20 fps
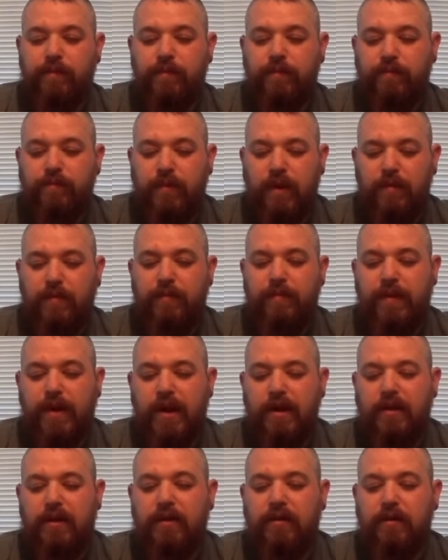Proper
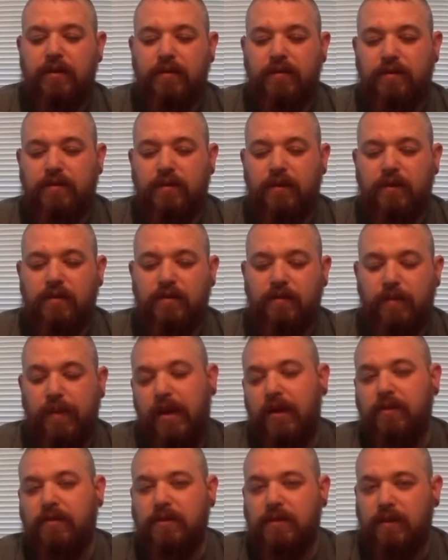packing is a
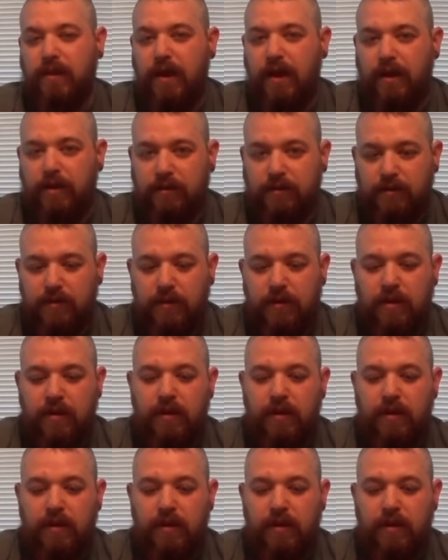balancing act.